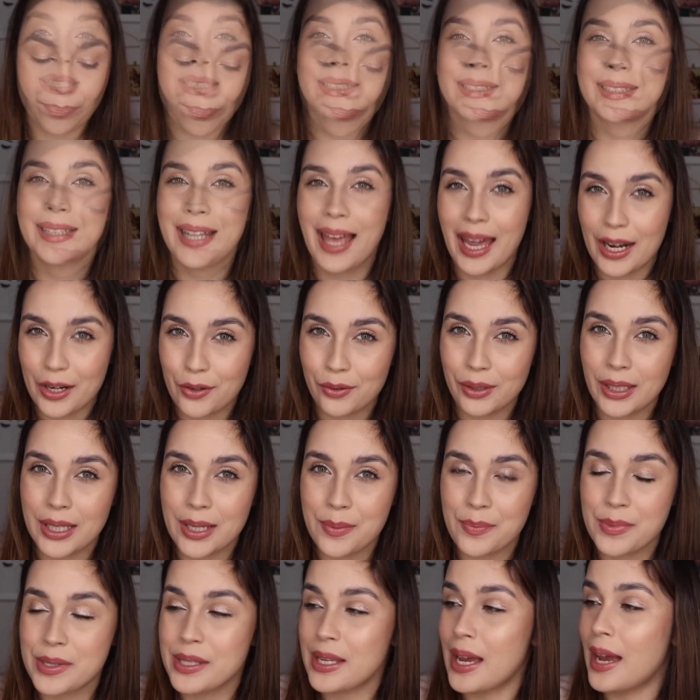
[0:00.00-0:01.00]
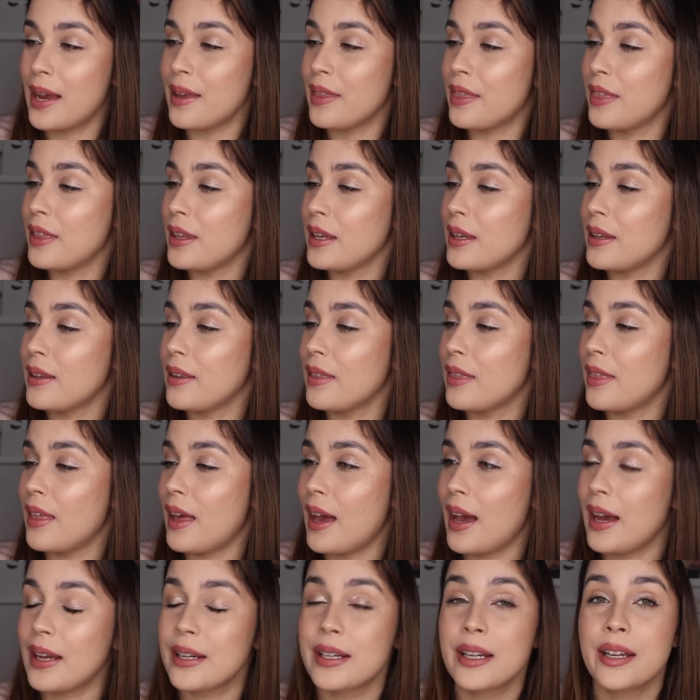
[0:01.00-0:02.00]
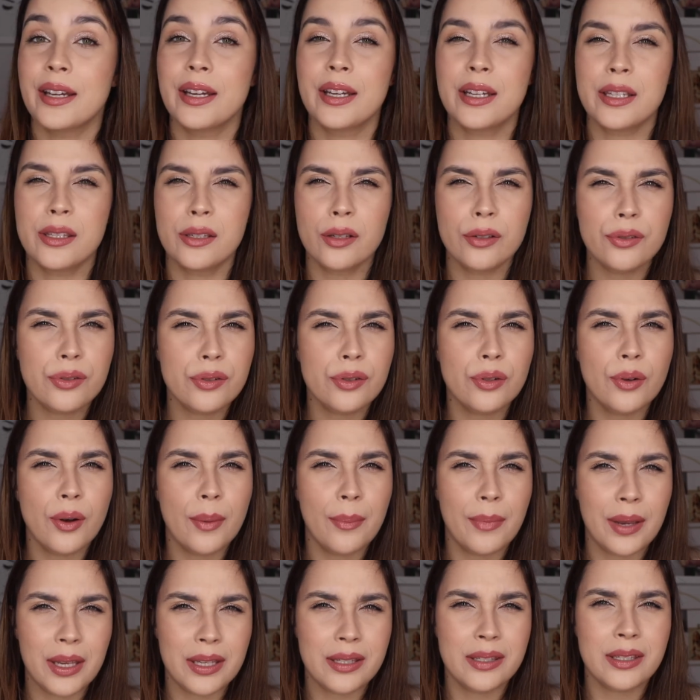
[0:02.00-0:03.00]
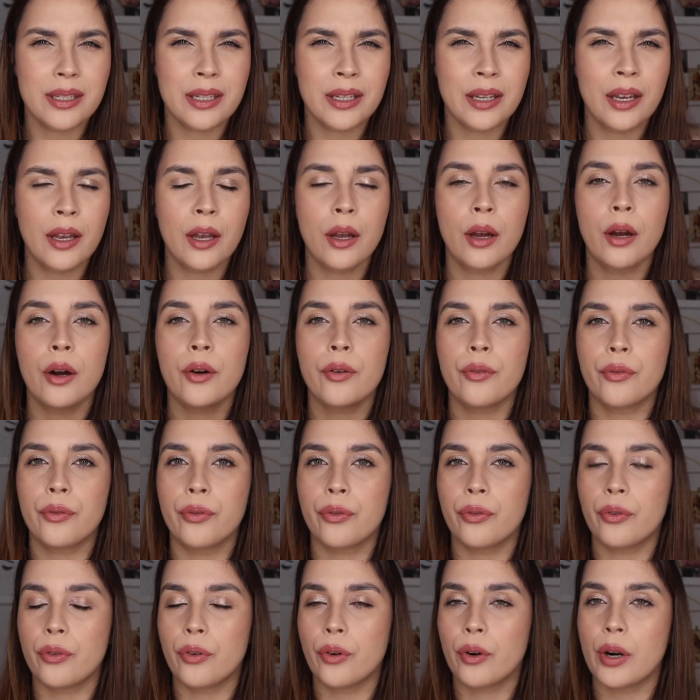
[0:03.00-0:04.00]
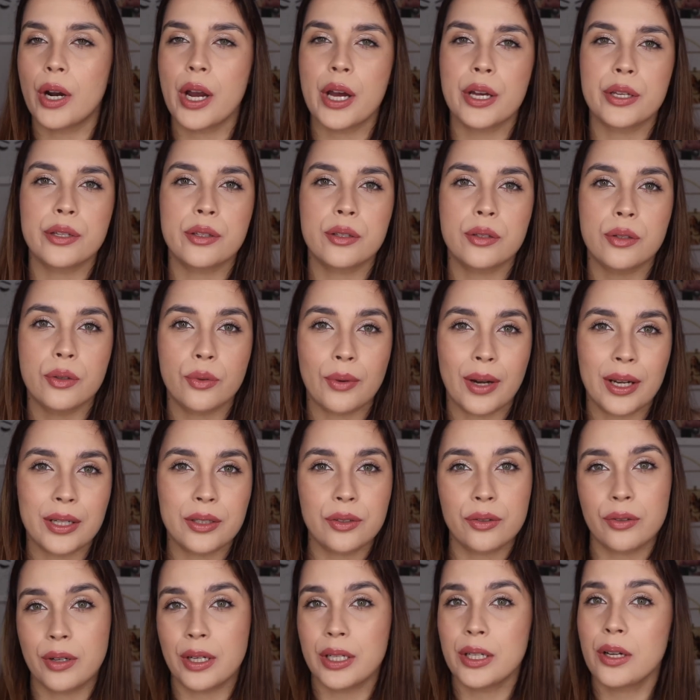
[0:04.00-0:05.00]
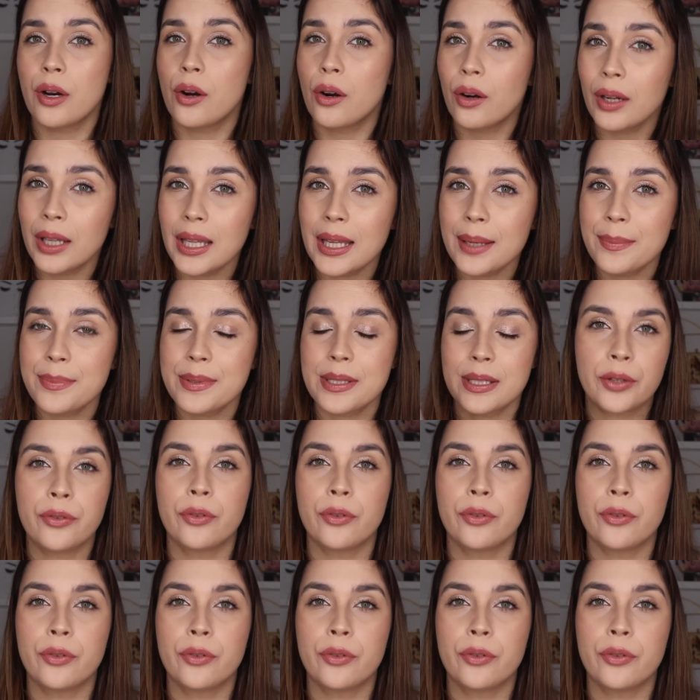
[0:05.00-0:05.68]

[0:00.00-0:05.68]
The Lanolips, I think that it's also amazing for us to hydrate our lips.